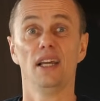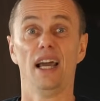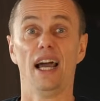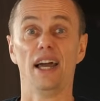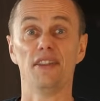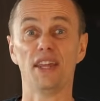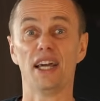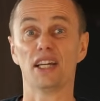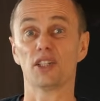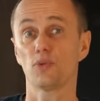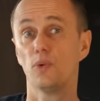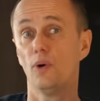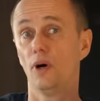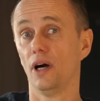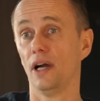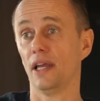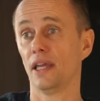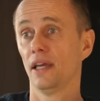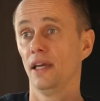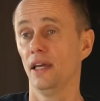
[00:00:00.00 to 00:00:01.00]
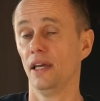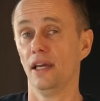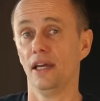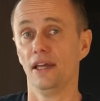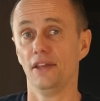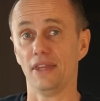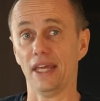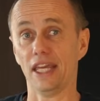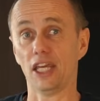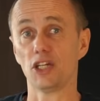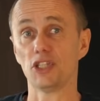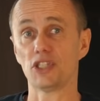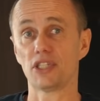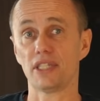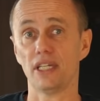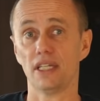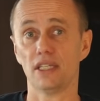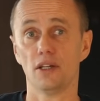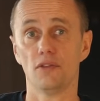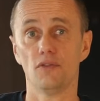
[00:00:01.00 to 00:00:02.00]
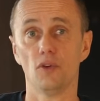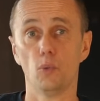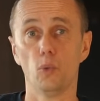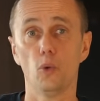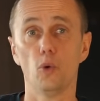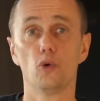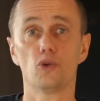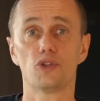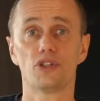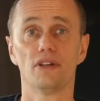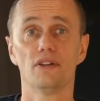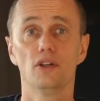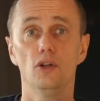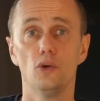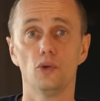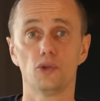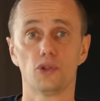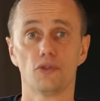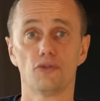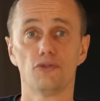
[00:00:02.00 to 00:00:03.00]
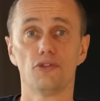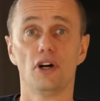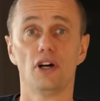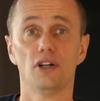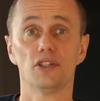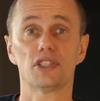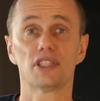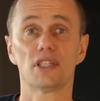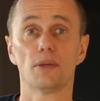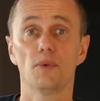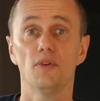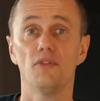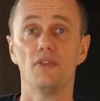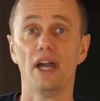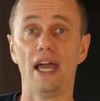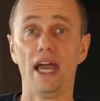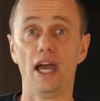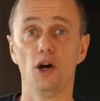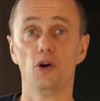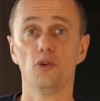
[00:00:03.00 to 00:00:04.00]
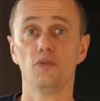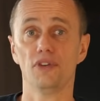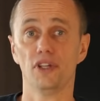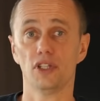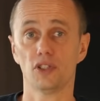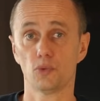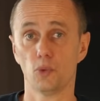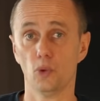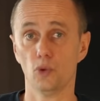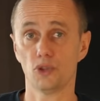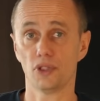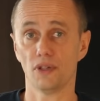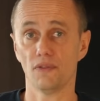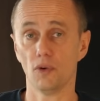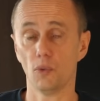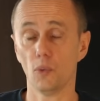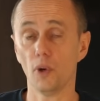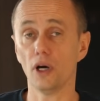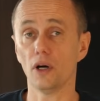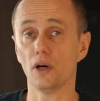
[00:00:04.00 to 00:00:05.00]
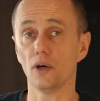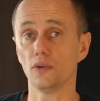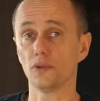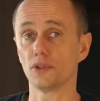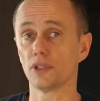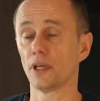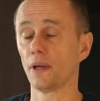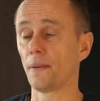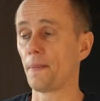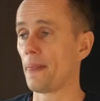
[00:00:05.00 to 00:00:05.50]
and that's why they consider the water in Lords of France some of the healthiest water in the world.